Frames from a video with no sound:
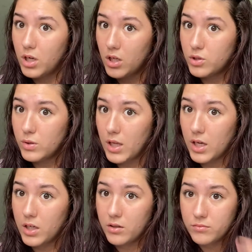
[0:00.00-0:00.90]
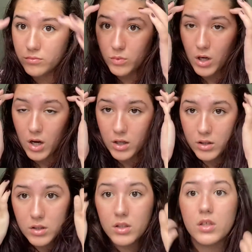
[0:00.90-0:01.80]
doing that here.
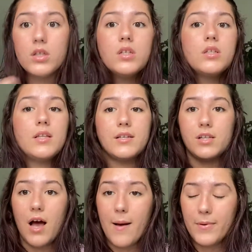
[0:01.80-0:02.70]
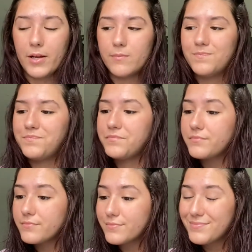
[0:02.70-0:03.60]
That is not happening.
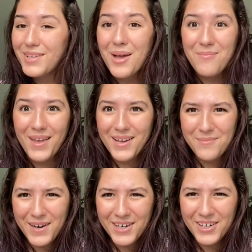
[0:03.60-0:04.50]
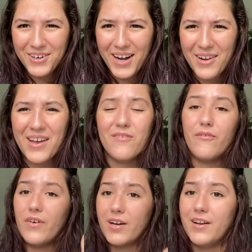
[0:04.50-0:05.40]
Make America great again.
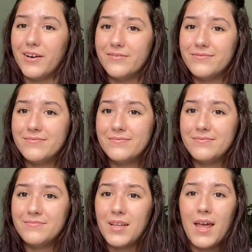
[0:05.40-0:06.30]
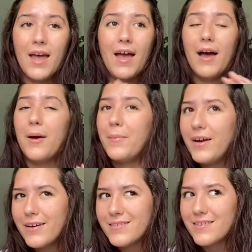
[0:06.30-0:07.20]
No.
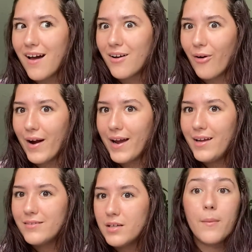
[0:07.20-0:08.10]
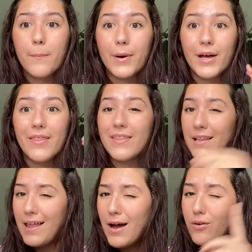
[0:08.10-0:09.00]
America's not great, but the
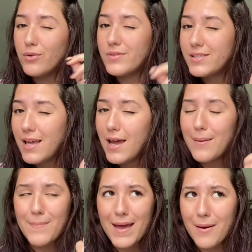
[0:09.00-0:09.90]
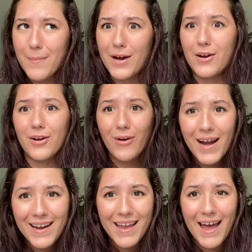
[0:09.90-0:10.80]
clown who's saying make America
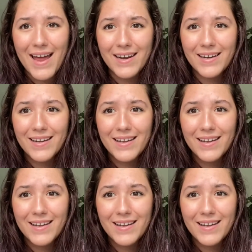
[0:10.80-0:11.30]
great again